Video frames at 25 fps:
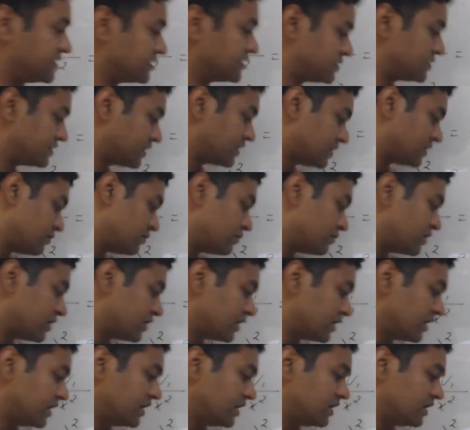nothing but
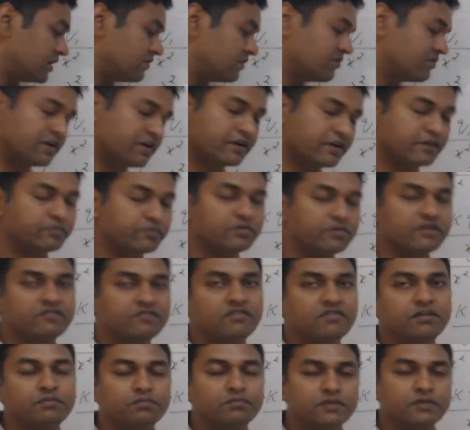a divided by 1
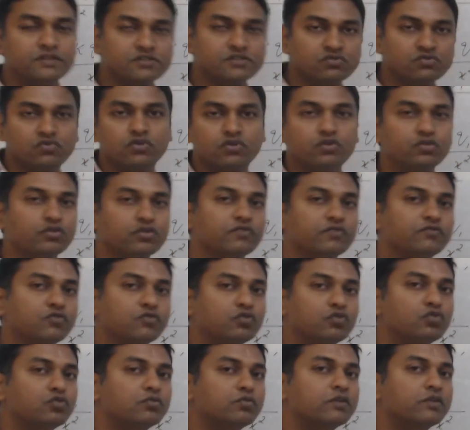plus square root of q2
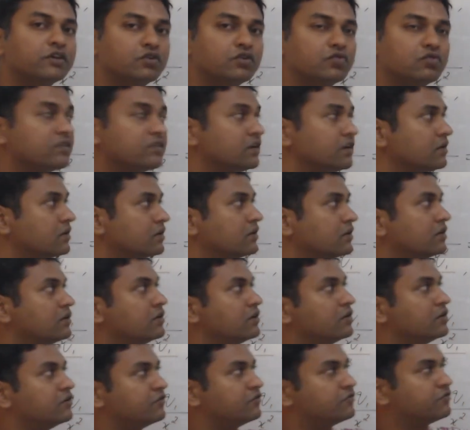by q1
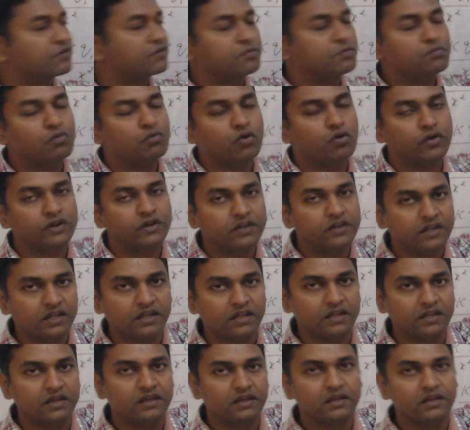from point A.
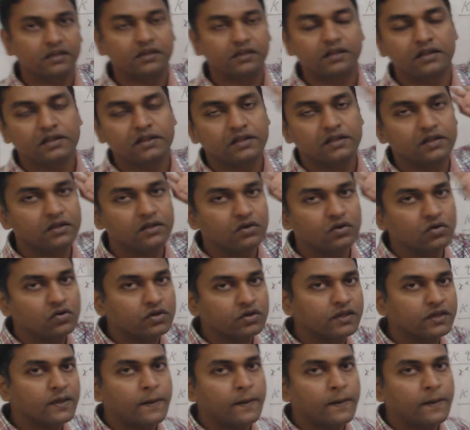Okay,